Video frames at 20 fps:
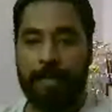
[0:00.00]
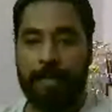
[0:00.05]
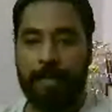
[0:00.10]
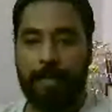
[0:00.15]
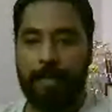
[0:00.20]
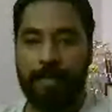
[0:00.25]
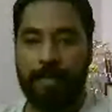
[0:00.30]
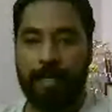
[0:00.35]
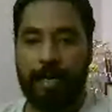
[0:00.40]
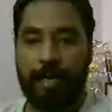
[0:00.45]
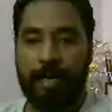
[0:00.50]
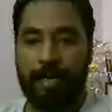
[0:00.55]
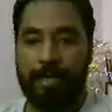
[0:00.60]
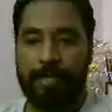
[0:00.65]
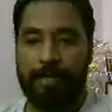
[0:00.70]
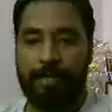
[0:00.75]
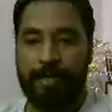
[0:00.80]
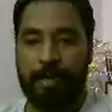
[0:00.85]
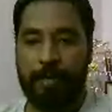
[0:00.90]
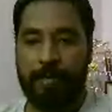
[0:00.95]

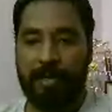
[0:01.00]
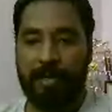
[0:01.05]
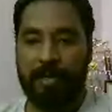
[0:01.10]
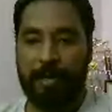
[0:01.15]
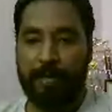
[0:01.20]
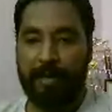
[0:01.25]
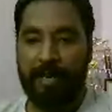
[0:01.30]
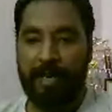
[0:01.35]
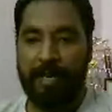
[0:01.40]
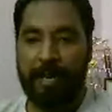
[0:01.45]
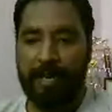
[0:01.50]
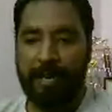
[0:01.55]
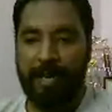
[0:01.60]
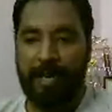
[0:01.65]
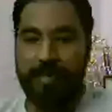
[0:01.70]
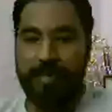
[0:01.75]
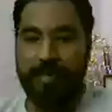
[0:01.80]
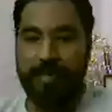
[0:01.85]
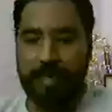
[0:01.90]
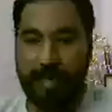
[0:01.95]
Rakesh Sharma coming in
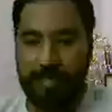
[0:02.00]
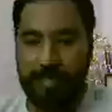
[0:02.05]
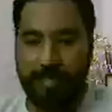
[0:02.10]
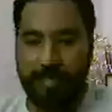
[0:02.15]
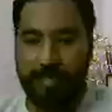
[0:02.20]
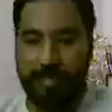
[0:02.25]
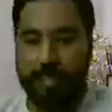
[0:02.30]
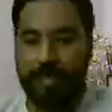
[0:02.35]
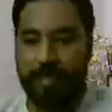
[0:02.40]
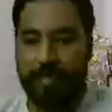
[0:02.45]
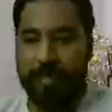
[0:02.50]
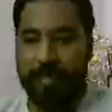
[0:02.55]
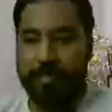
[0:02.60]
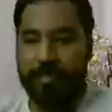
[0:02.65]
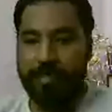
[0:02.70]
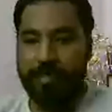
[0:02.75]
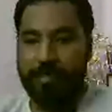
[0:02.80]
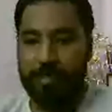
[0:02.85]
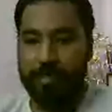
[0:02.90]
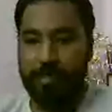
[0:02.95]
again saying, just a
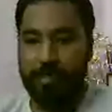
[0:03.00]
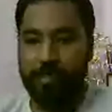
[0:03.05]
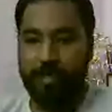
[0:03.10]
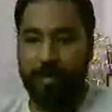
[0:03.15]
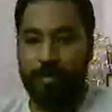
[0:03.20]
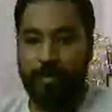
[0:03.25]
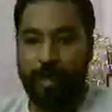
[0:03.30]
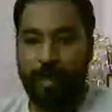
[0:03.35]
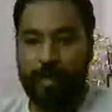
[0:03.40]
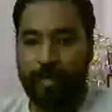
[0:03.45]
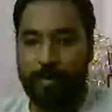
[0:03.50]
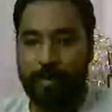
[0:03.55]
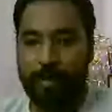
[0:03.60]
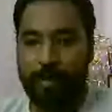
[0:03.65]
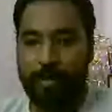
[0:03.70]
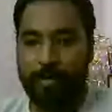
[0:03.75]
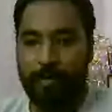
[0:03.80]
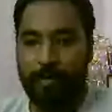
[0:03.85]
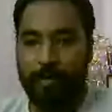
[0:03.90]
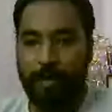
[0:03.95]
suggestion, sir. Why don't
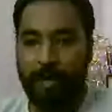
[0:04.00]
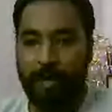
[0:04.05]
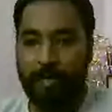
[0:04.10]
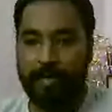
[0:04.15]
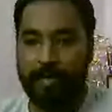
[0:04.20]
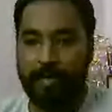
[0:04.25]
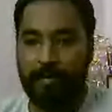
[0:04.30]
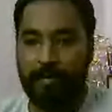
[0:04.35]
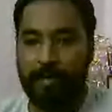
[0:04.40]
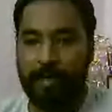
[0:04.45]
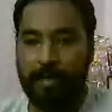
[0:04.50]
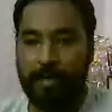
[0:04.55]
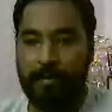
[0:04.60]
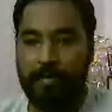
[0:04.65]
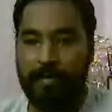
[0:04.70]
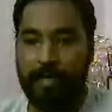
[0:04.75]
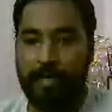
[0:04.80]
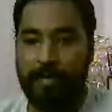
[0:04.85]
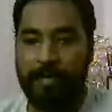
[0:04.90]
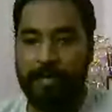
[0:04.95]
you make some other
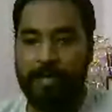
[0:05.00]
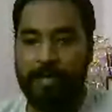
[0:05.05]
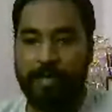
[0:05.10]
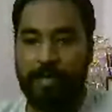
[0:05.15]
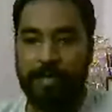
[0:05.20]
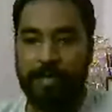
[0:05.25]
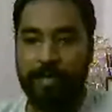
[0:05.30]
videos such